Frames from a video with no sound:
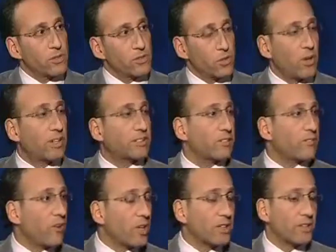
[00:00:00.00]
Sure, and it's a
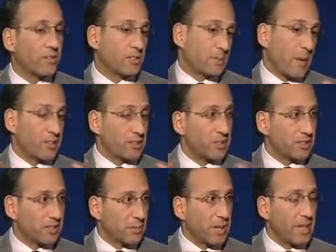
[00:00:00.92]
fault of a specialist,
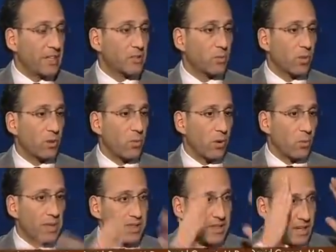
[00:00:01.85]
speaking as one, where
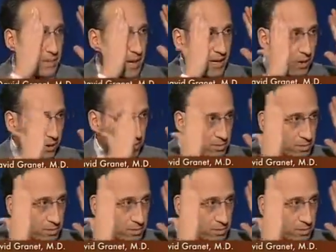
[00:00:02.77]
we think about